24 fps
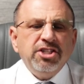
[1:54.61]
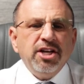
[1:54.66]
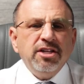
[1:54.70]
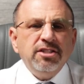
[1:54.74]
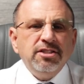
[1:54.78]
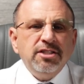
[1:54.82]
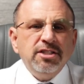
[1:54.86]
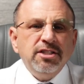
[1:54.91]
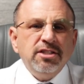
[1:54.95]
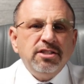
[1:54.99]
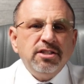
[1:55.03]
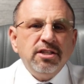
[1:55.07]

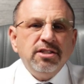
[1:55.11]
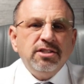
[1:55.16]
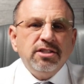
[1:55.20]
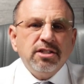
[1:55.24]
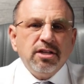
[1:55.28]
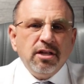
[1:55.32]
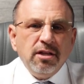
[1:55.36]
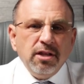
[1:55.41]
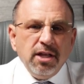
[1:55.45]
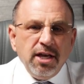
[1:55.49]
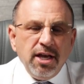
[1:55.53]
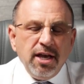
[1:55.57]
Justice
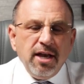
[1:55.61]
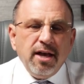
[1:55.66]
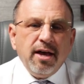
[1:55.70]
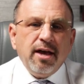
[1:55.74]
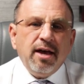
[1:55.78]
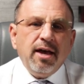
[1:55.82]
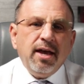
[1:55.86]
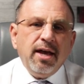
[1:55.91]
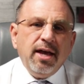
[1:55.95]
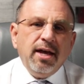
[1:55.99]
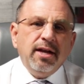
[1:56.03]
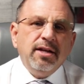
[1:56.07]

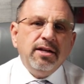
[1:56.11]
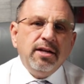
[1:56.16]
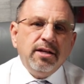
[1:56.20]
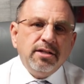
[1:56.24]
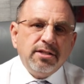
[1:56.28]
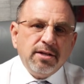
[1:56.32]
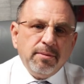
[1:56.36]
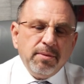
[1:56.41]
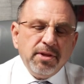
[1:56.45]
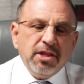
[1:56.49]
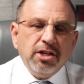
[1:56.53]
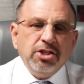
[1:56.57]
Scalia and
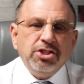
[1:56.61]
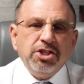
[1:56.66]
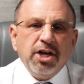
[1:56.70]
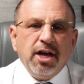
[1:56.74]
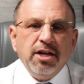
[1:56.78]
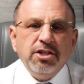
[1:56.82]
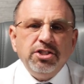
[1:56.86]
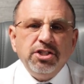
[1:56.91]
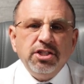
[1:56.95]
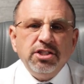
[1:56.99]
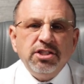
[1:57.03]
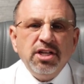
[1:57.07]
some of the
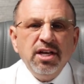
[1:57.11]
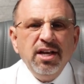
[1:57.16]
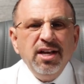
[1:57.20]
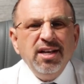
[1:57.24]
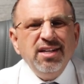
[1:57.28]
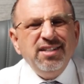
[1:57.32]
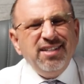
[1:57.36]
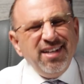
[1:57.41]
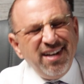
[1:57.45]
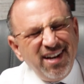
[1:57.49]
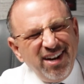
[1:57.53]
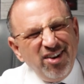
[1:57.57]
judges
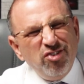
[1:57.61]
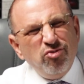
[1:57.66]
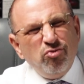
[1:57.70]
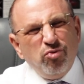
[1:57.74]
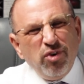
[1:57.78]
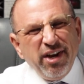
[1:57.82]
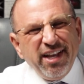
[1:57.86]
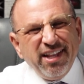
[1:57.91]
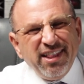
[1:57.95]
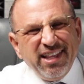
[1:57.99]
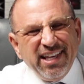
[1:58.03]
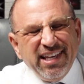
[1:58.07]
didn't
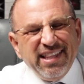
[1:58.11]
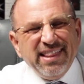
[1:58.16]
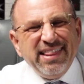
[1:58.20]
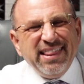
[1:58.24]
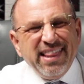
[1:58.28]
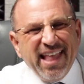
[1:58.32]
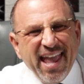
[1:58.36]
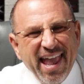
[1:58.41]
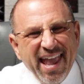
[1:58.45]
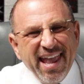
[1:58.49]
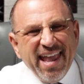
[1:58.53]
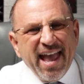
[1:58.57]
really
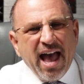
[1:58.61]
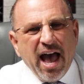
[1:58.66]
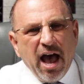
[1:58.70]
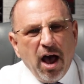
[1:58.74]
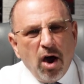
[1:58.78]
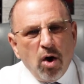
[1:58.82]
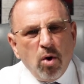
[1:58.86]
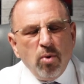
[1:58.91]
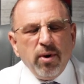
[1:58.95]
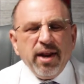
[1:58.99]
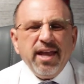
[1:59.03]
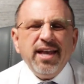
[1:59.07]
lay
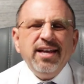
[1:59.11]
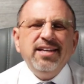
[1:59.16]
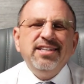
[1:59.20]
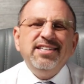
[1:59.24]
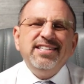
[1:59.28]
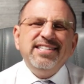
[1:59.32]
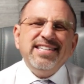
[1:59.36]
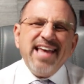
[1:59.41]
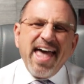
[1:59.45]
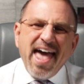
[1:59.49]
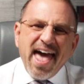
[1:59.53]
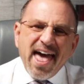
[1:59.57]
out
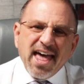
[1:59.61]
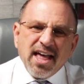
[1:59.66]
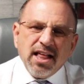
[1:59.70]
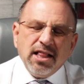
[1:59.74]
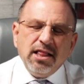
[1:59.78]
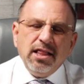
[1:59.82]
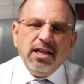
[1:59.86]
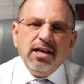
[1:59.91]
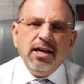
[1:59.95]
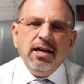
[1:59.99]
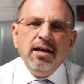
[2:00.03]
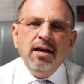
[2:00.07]

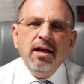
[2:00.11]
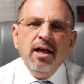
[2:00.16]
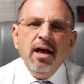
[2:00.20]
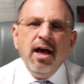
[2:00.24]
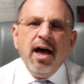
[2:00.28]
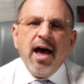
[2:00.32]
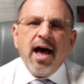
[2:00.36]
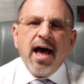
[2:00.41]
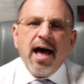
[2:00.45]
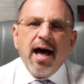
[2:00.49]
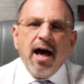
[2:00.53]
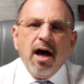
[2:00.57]
exactly
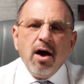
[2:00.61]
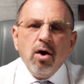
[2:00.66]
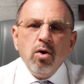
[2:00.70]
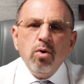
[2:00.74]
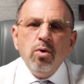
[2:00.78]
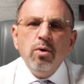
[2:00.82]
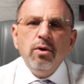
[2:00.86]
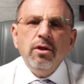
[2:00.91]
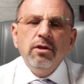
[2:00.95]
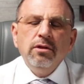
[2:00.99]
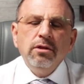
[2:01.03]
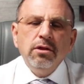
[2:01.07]

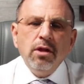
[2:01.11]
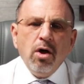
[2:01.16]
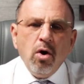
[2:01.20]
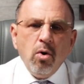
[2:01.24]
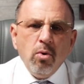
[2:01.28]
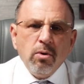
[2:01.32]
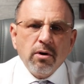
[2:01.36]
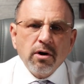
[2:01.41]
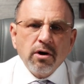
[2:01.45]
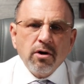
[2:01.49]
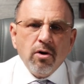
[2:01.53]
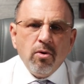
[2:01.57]
how
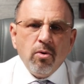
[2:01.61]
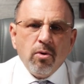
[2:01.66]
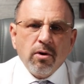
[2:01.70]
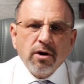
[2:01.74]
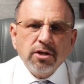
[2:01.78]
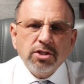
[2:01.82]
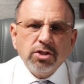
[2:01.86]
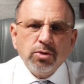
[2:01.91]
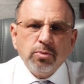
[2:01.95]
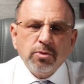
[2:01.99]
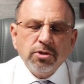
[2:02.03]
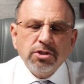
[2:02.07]
lower
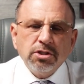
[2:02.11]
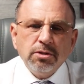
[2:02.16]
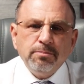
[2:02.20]
courts were